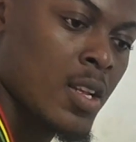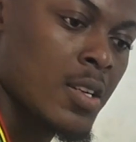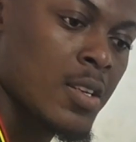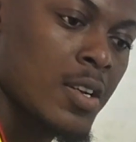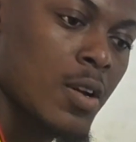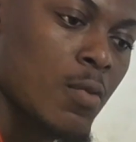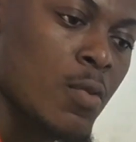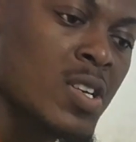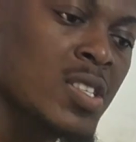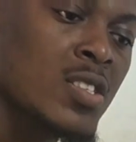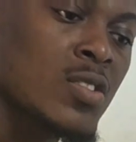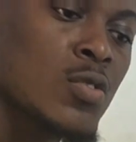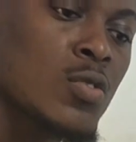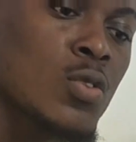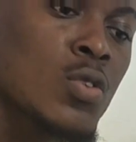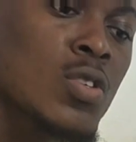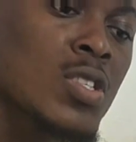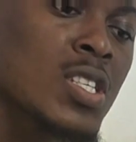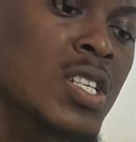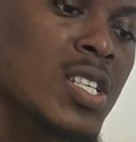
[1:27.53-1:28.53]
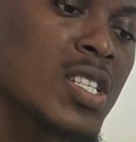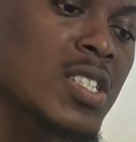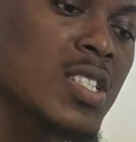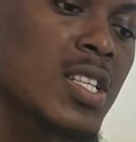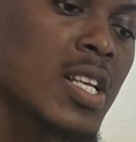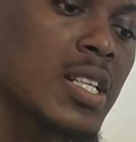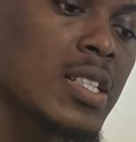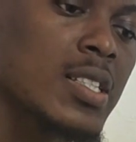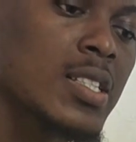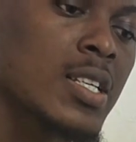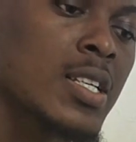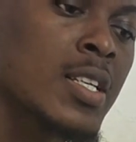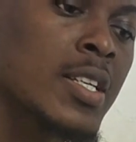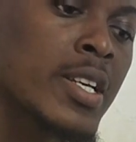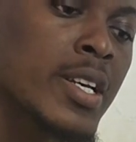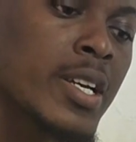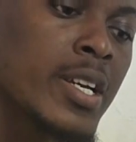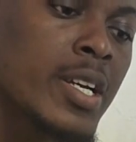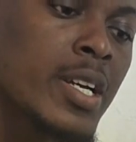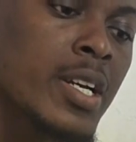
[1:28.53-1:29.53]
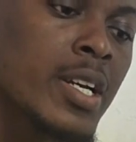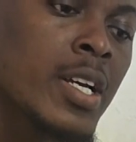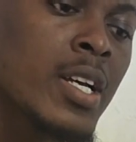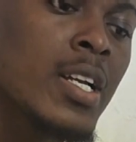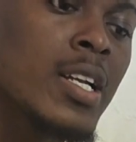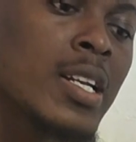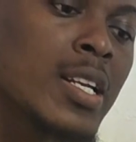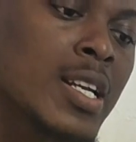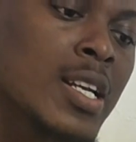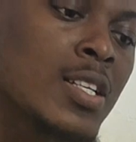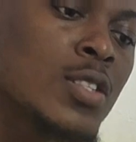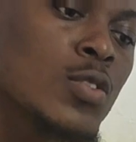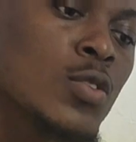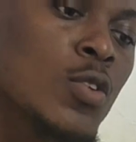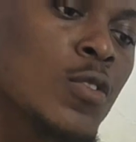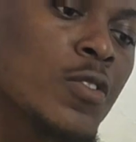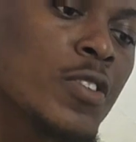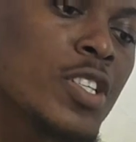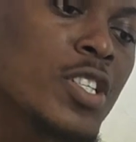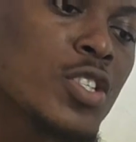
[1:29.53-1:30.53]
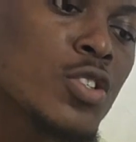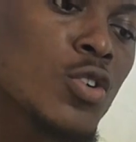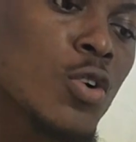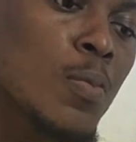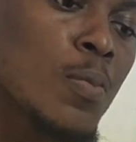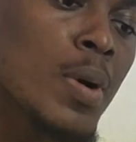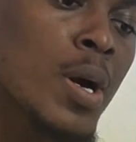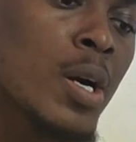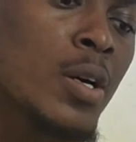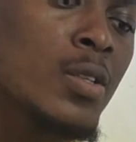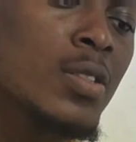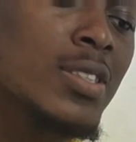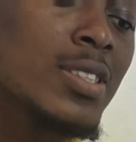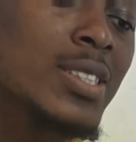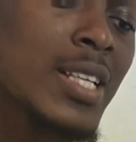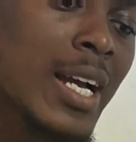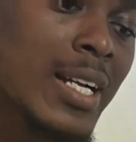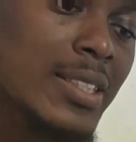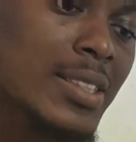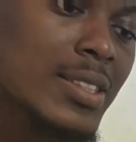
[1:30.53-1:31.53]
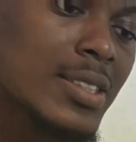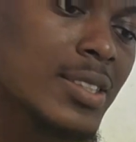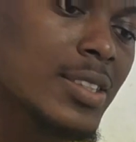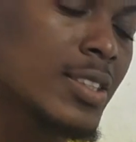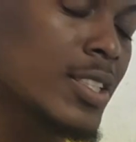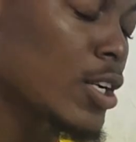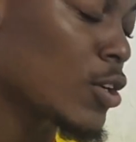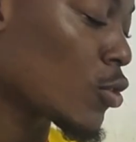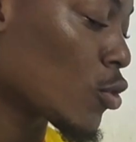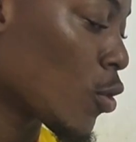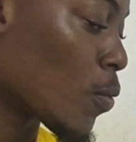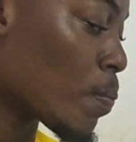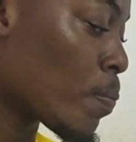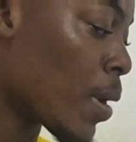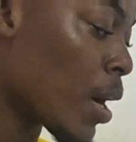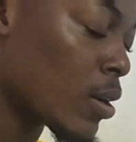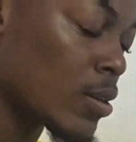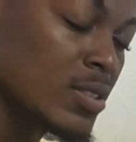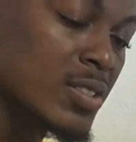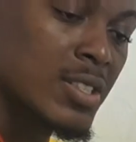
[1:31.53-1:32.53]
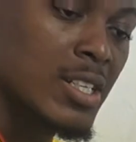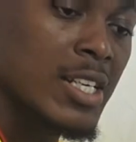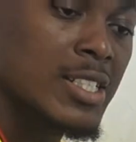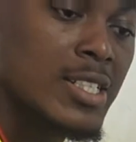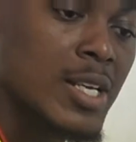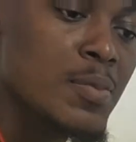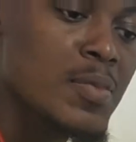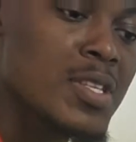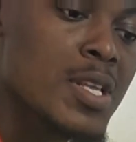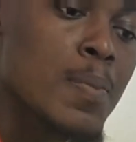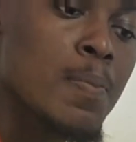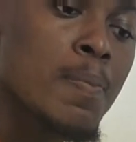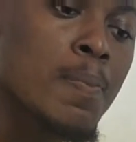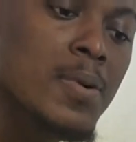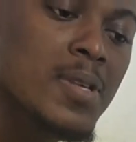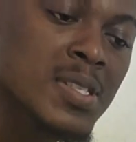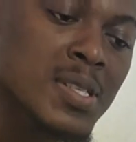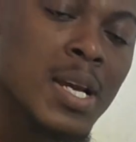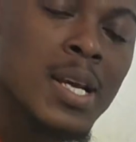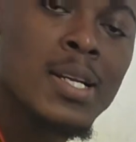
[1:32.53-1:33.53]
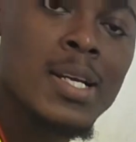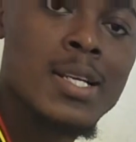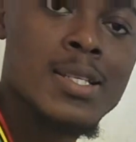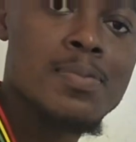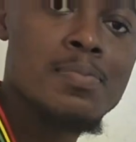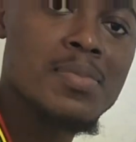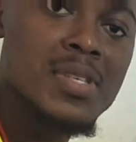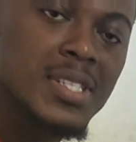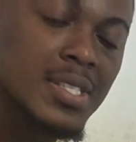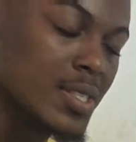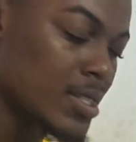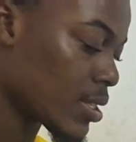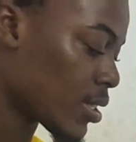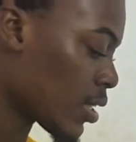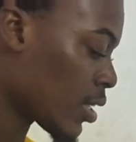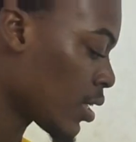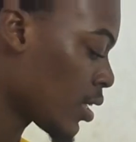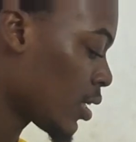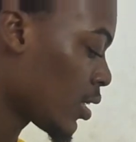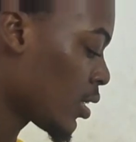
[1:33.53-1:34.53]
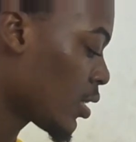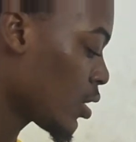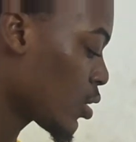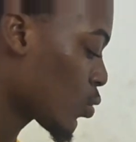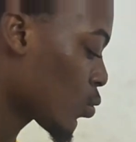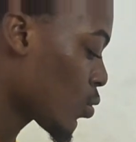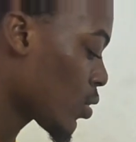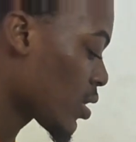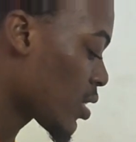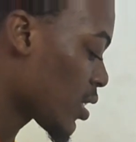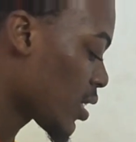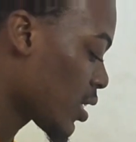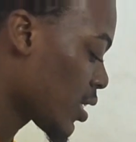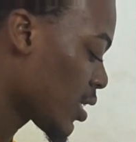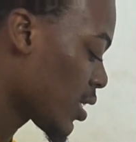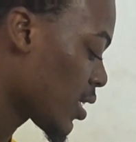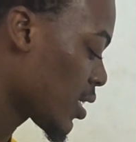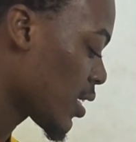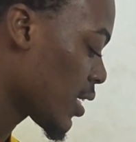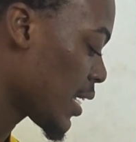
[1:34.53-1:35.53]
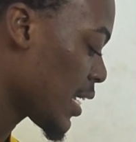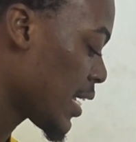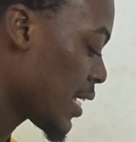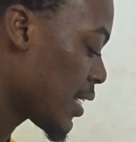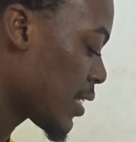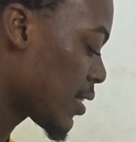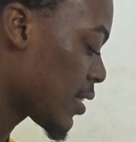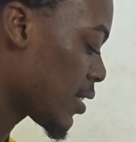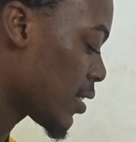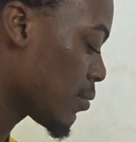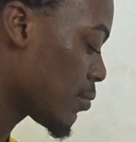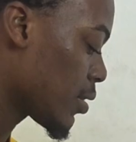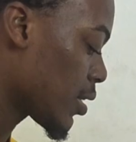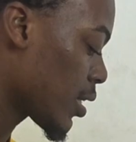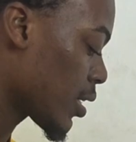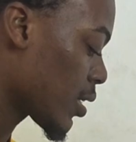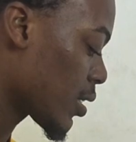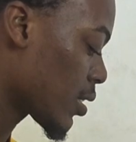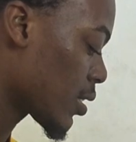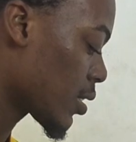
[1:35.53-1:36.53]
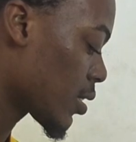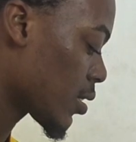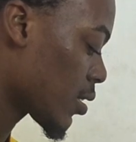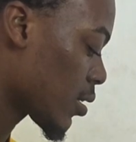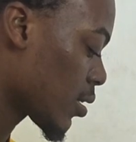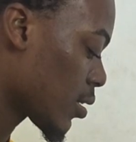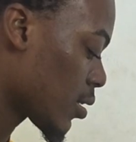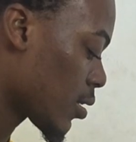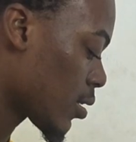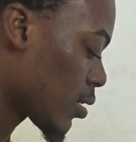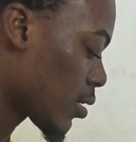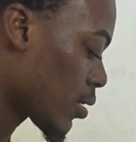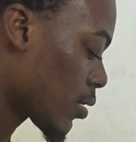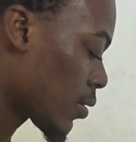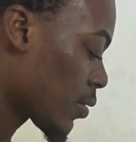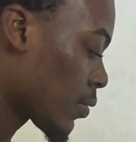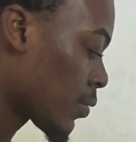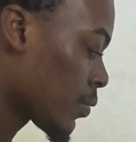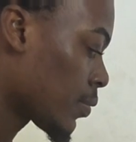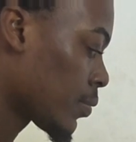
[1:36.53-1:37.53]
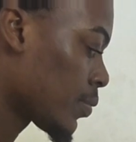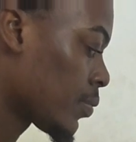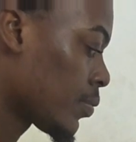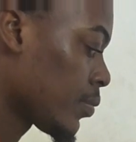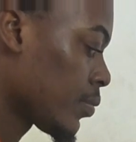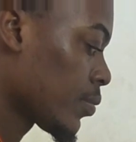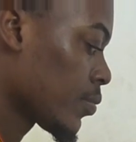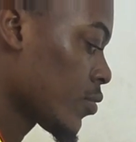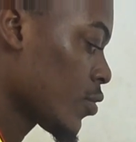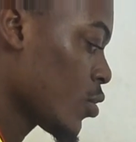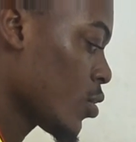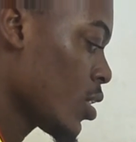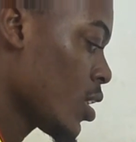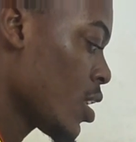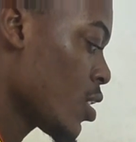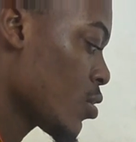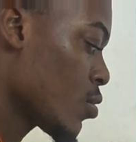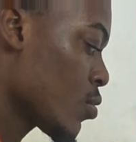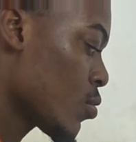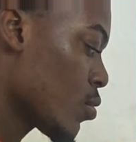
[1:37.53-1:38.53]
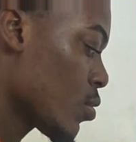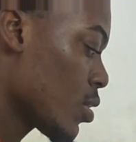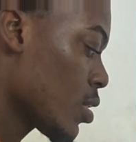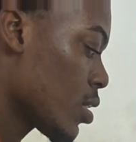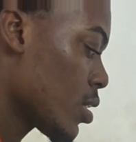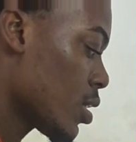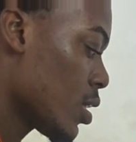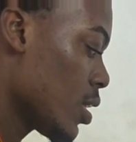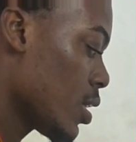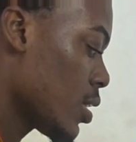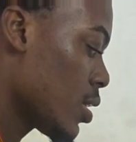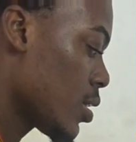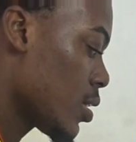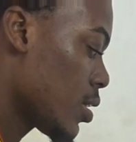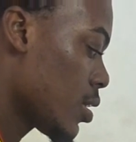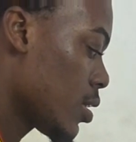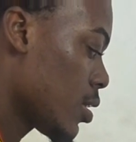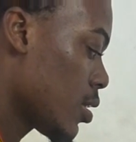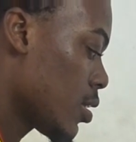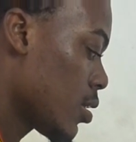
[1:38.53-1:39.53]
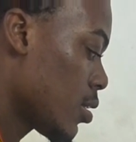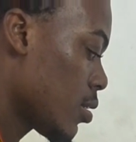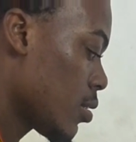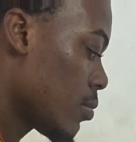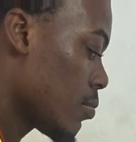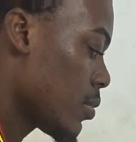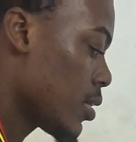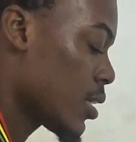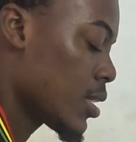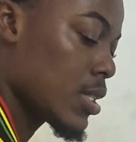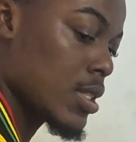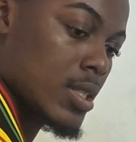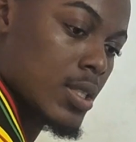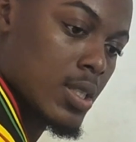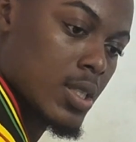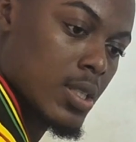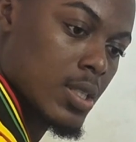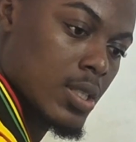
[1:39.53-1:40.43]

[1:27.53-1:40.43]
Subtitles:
the question is also saying that the length of each non-parallel side, the non-parallel side, that means the side that meets, is 18 meters. So here's 18 meters.